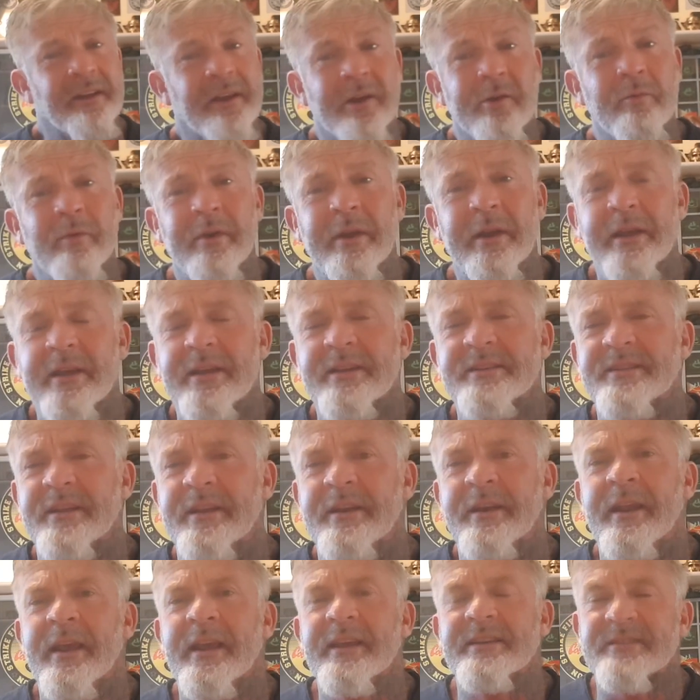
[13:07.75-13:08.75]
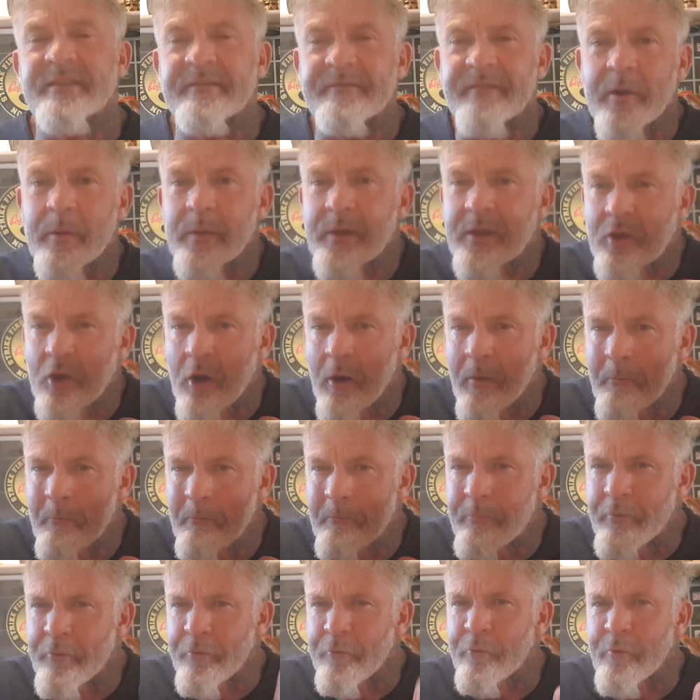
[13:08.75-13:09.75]
There really isn't. It's a very
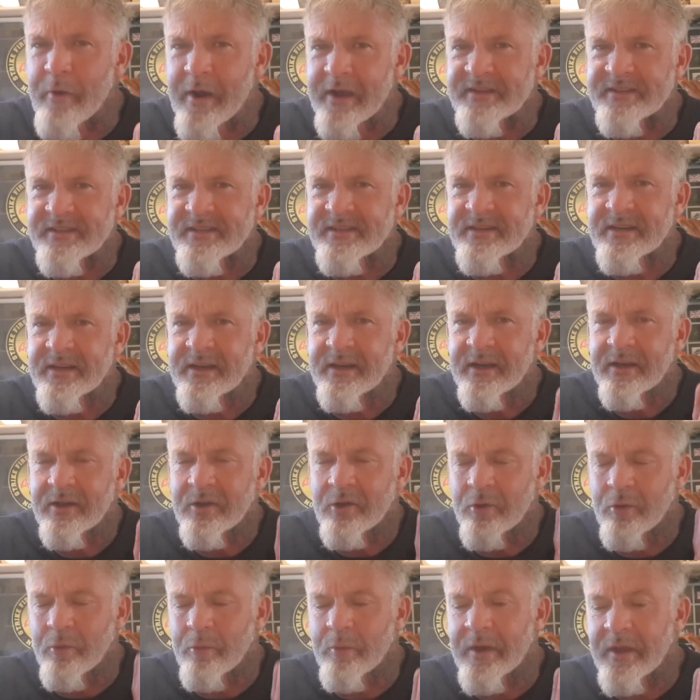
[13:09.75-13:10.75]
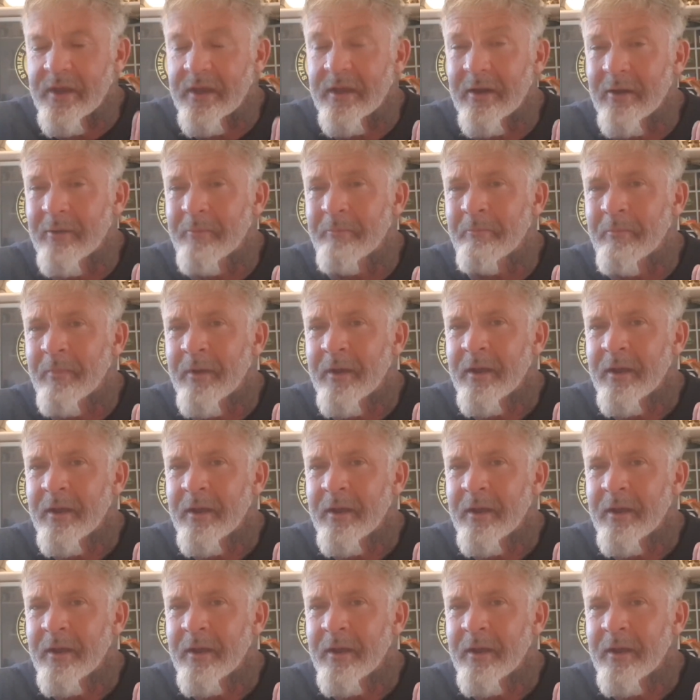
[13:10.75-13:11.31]
compressed curriculum.